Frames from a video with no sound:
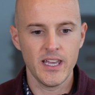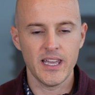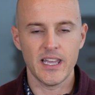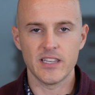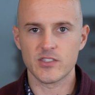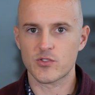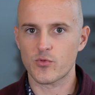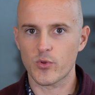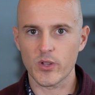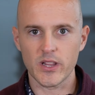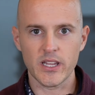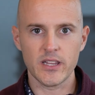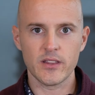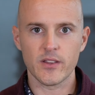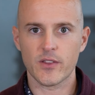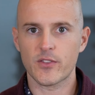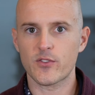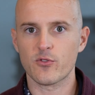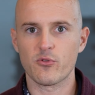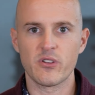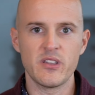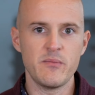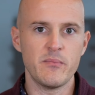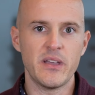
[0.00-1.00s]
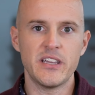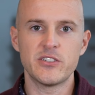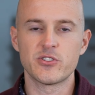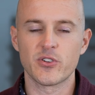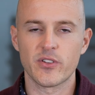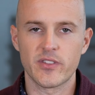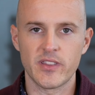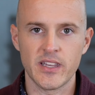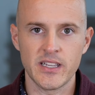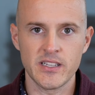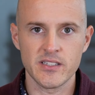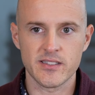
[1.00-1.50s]
is really the three major
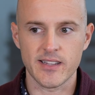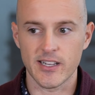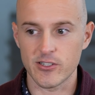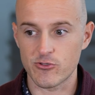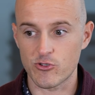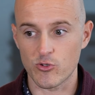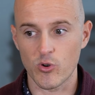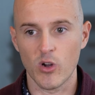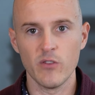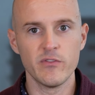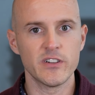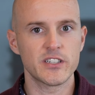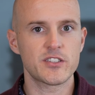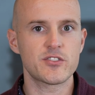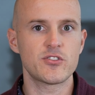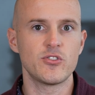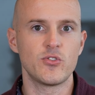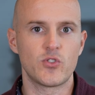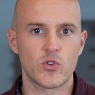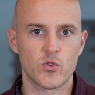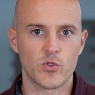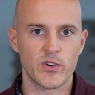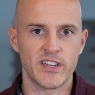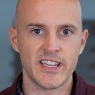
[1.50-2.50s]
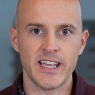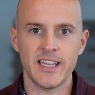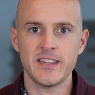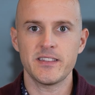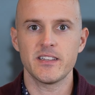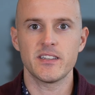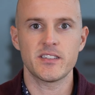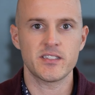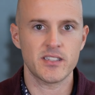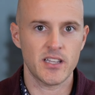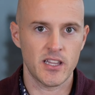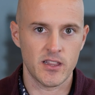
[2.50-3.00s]
things that drove us to create
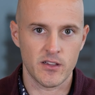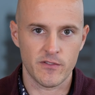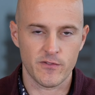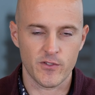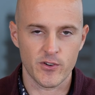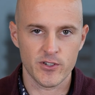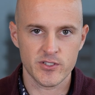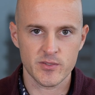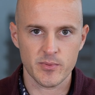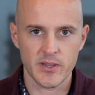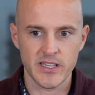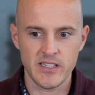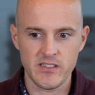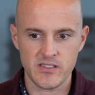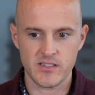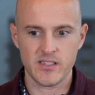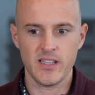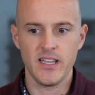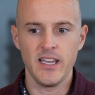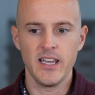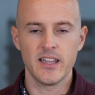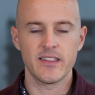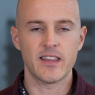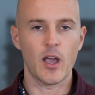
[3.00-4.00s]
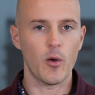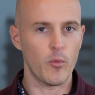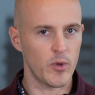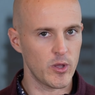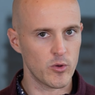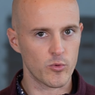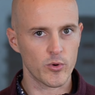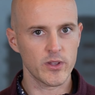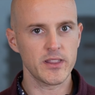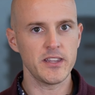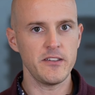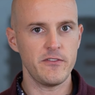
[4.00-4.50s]
this in the first place that we
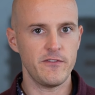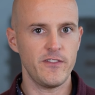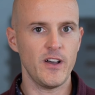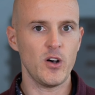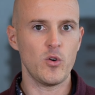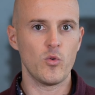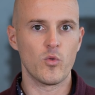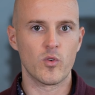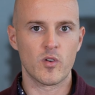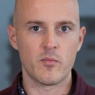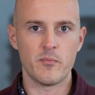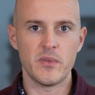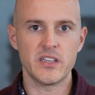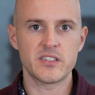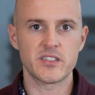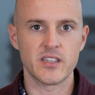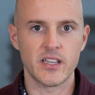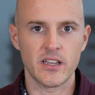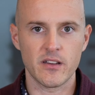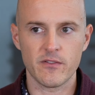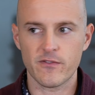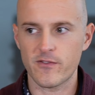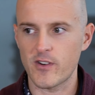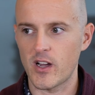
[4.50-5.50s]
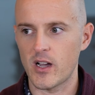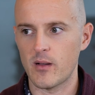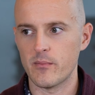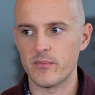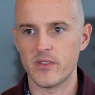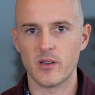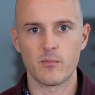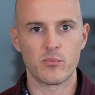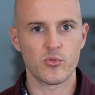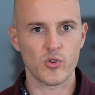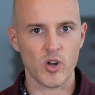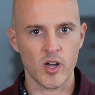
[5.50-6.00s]
really felt were missing from
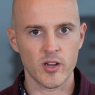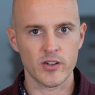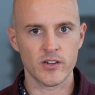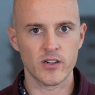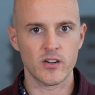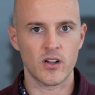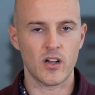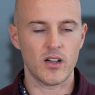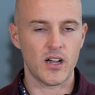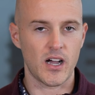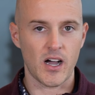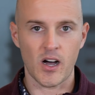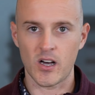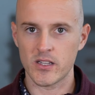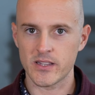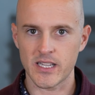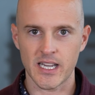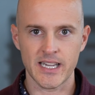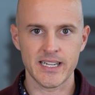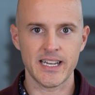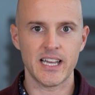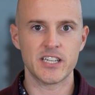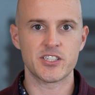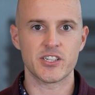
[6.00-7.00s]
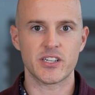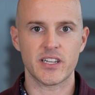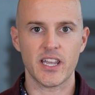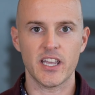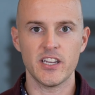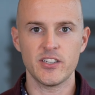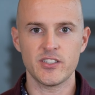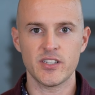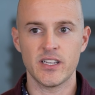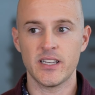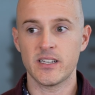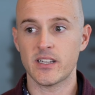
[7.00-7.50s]
the broader online
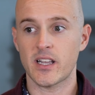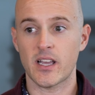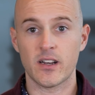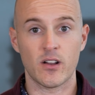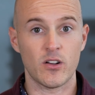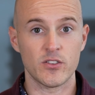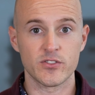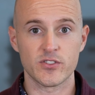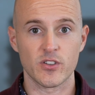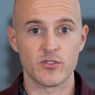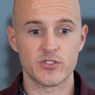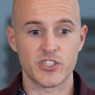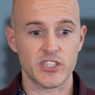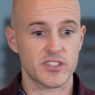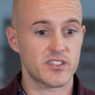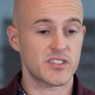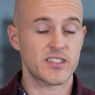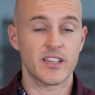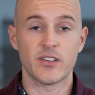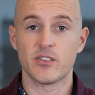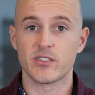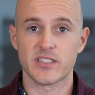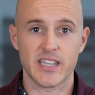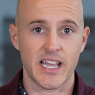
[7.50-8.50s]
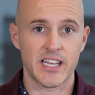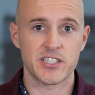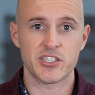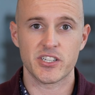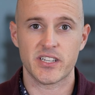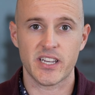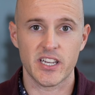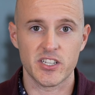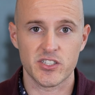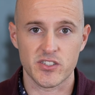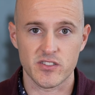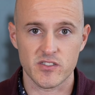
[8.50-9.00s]
education and also just sales
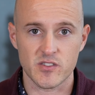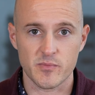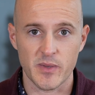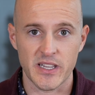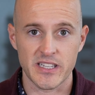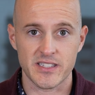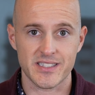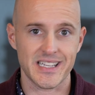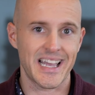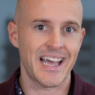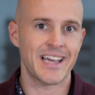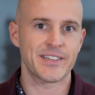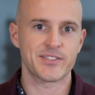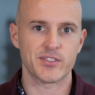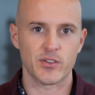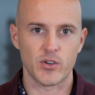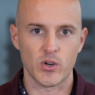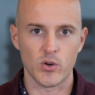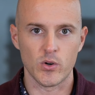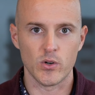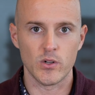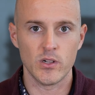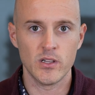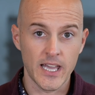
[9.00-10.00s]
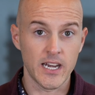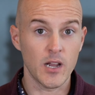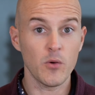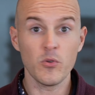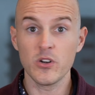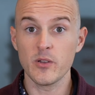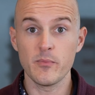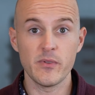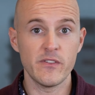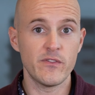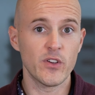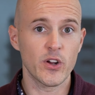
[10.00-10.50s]
education space as a whole. And I
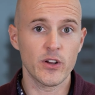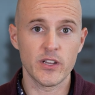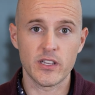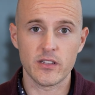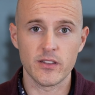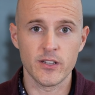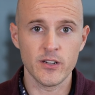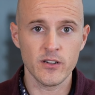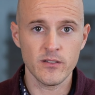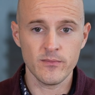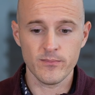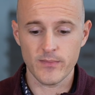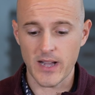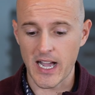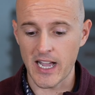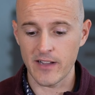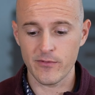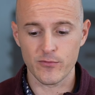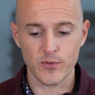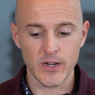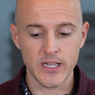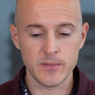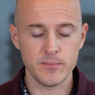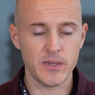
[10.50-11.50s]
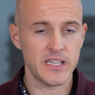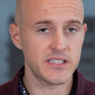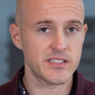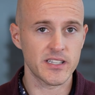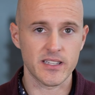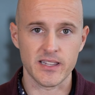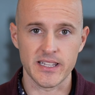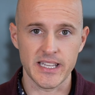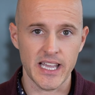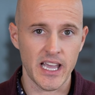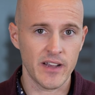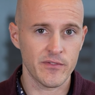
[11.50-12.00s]
wanna be very clear, I've read
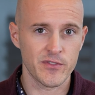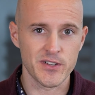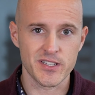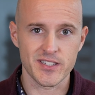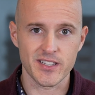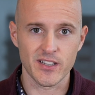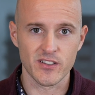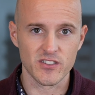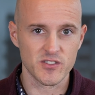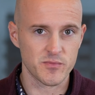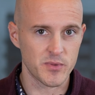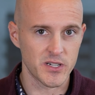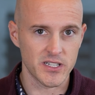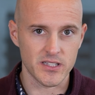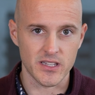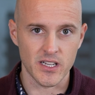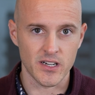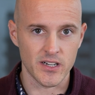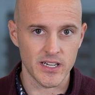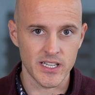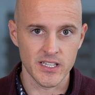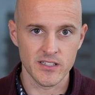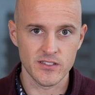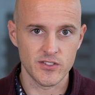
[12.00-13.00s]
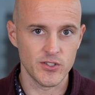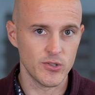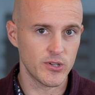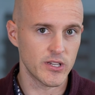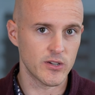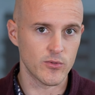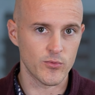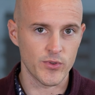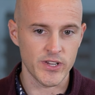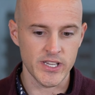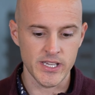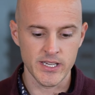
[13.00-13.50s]
basically every sales book there is you
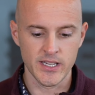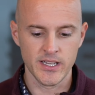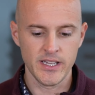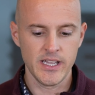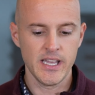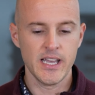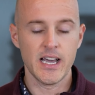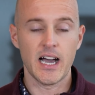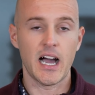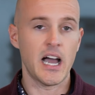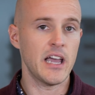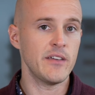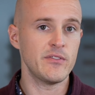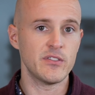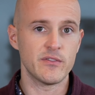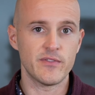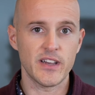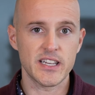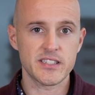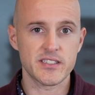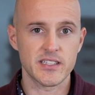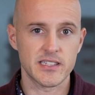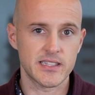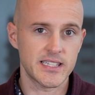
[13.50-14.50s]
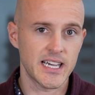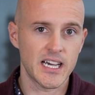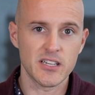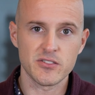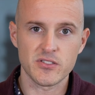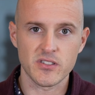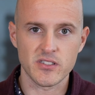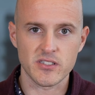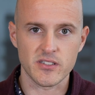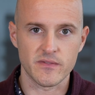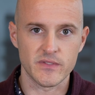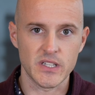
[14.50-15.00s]
can read. I've invested
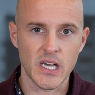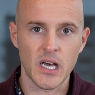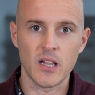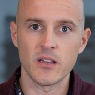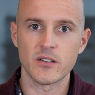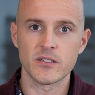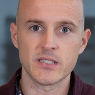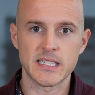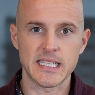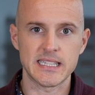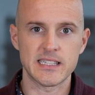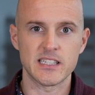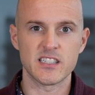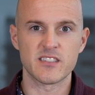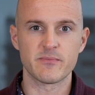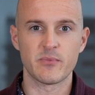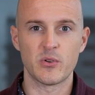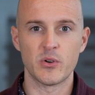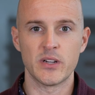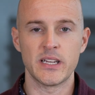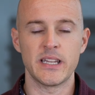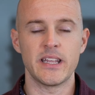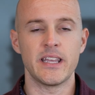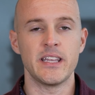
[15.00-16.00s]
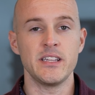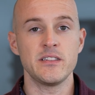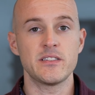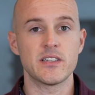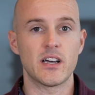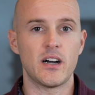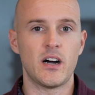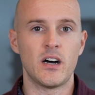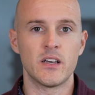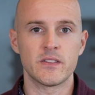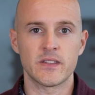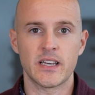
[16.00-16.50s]
thousands of dollars at this point
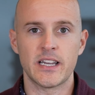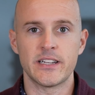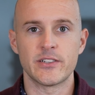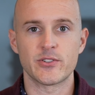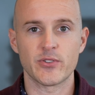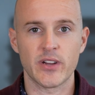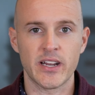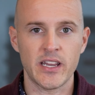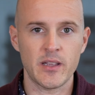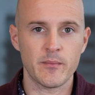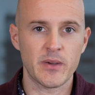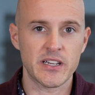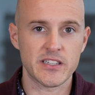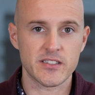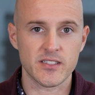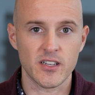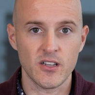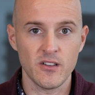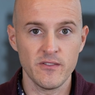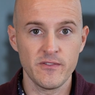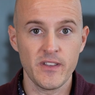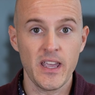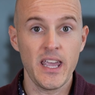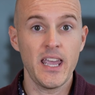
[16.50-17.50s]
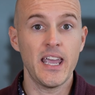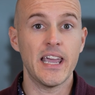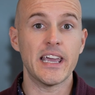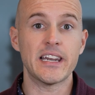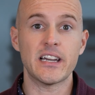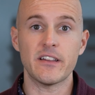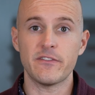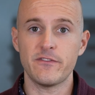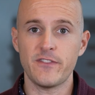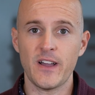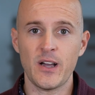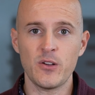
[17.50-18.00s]
into online training myself,
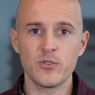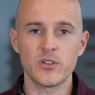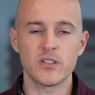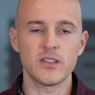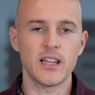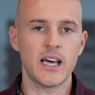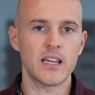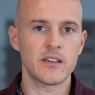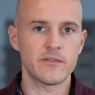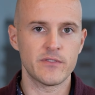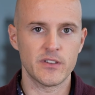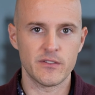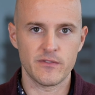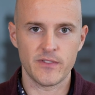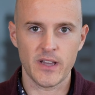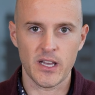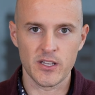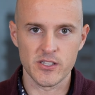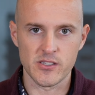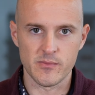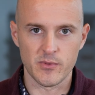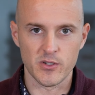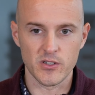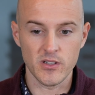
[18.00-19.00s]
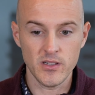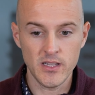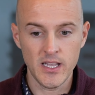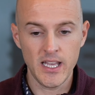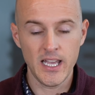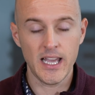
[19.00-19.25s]
and I found a lot of it valuable.